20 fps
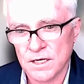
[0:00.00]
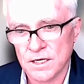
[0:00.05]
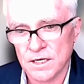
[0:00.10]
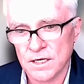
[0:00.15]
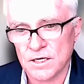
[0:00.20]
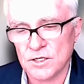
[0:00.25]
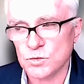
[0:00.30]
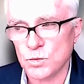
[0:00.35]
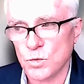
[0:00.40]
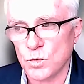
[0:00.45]

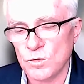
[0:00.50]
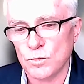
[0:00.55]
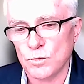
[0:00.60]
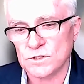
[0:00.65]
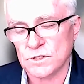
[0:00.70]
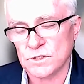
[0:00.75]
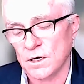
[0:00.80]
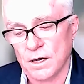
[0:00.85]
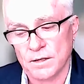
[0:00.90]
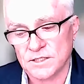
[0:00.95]
It is one of the
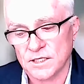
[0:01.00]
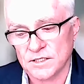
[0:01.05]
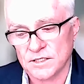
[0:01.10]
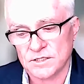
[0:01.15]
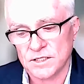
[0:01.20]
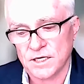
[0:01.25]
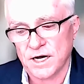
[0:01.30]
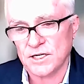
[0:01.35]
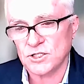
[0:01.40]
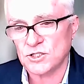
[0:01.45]
most, as I
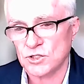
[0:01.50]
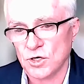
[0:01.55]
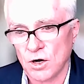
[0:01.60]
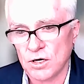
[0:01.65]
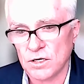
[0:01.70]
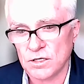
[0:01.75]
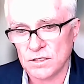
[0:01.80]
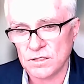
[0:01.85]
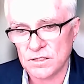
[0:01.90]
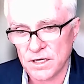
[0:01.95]
said, I
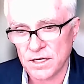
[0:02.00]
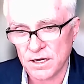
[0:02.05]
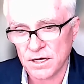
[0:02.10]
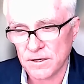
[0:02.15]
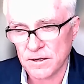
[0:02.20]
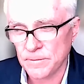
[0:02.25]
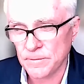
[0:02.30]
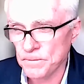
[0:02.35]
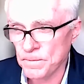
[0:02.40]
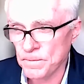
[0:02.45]
started in tech.